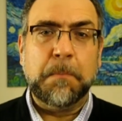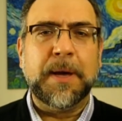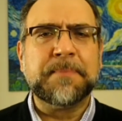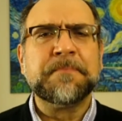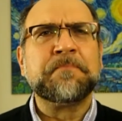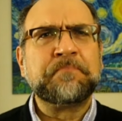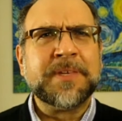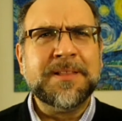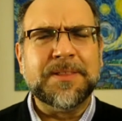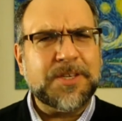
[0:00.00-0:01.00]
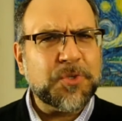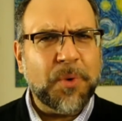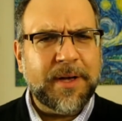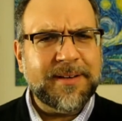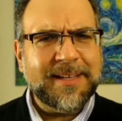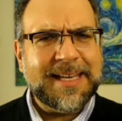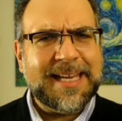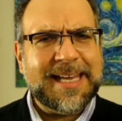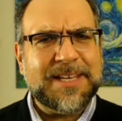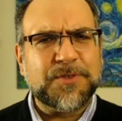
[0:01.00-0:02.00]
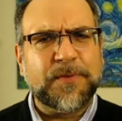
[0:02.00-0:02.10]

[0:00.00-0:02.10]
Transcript: But this one is